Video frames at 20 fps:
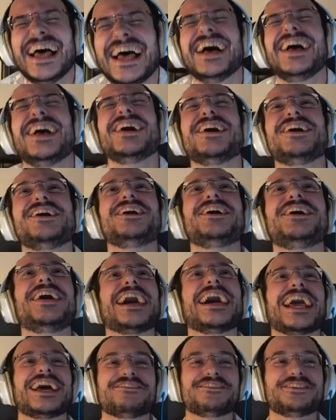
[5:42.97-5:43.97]
Oh, I
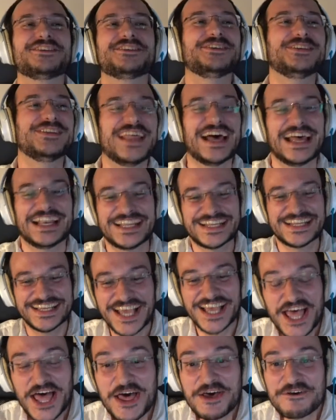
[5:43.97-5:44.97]
have to do that
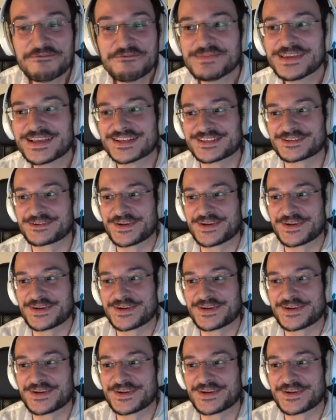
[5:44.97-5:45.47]
because